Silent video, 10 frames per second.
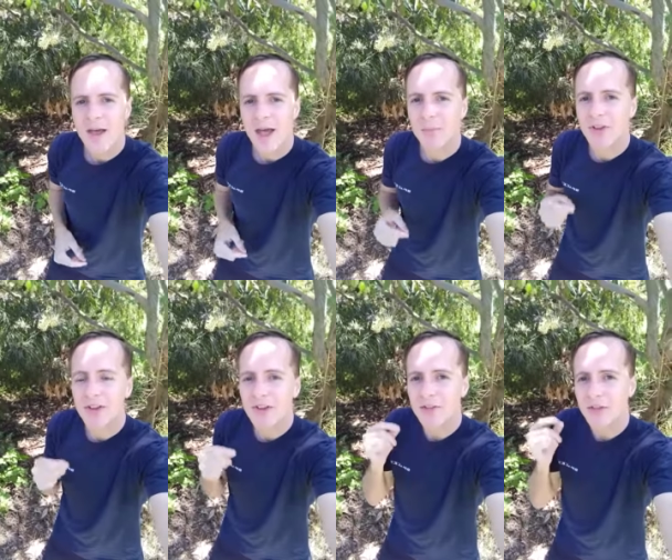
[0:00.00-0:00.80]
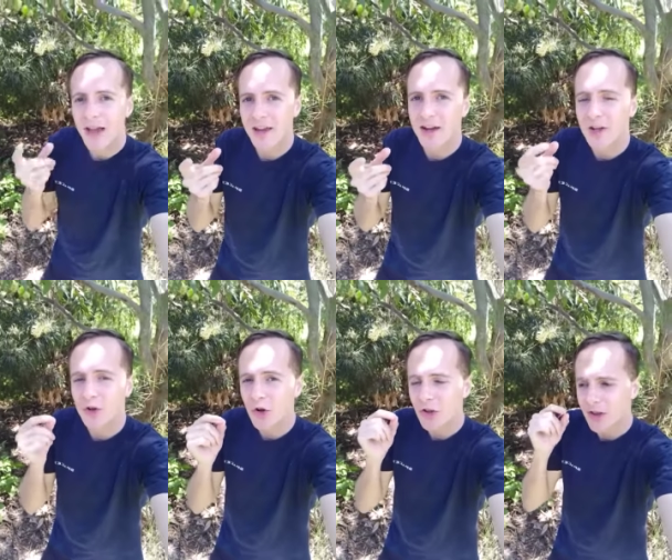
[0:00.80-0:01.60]
And particularly if the AI can
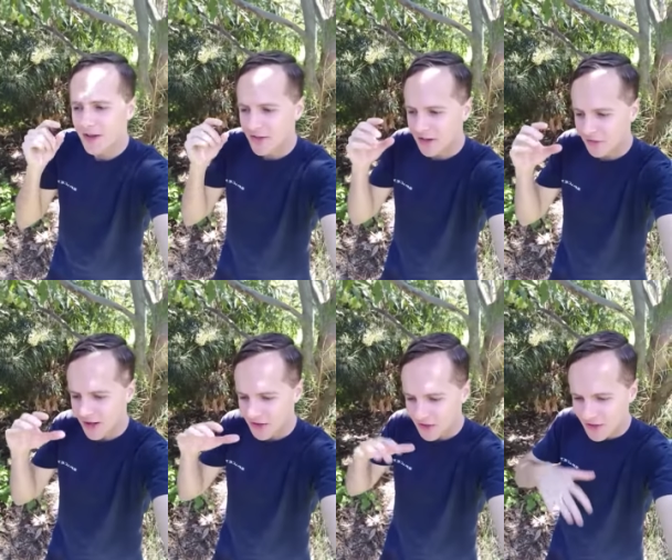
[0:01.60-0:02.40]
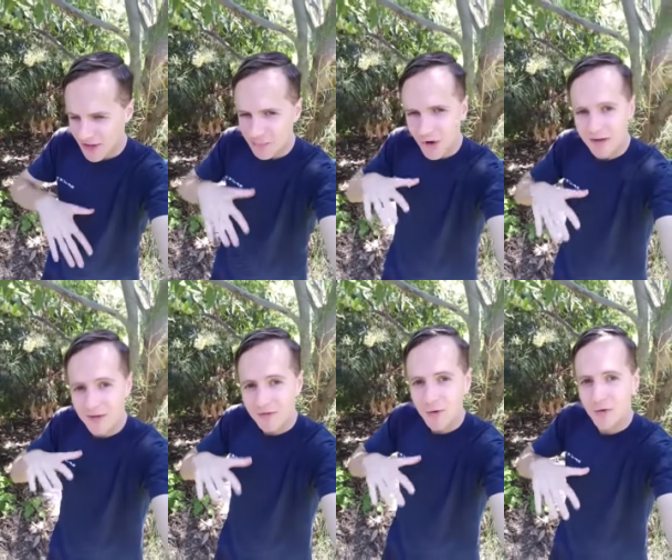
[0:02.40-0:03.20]
not only identify the deep kind of
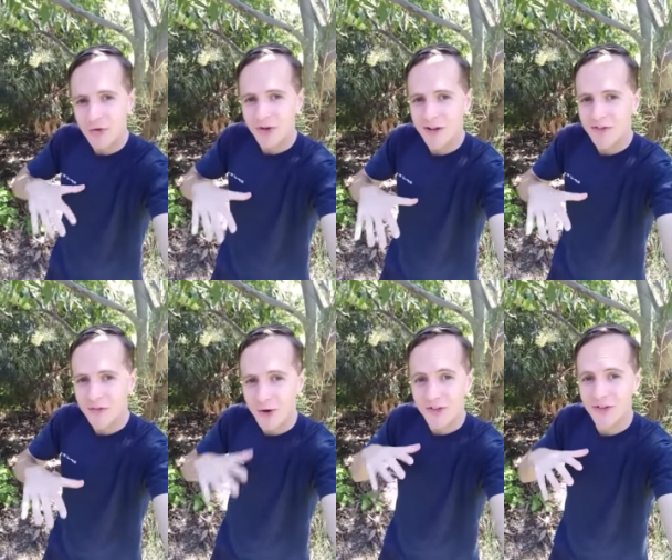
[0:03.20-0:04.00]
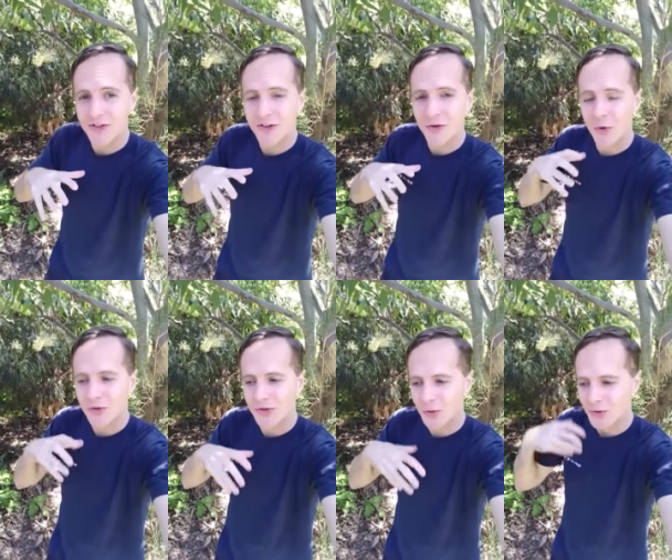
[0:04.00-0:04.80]
evolutionary stresses that are
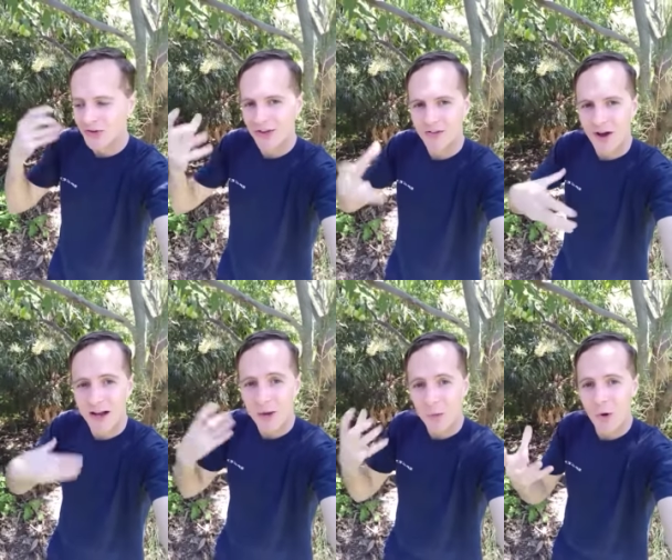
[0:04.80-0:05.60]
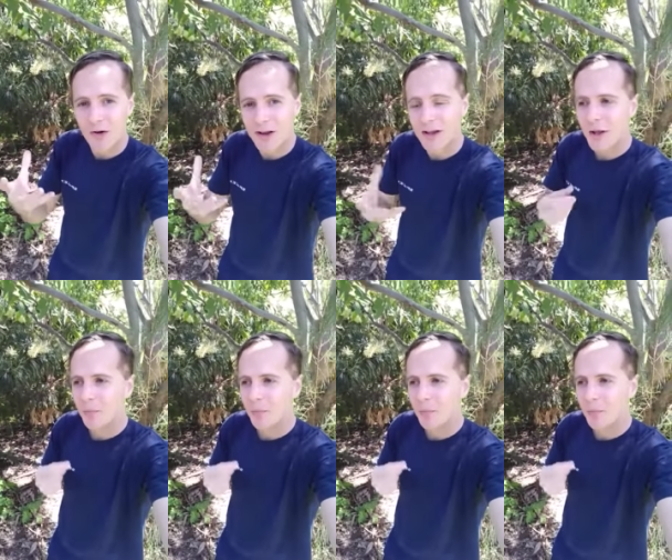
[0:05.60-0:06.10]
causing all this anxiety and worry,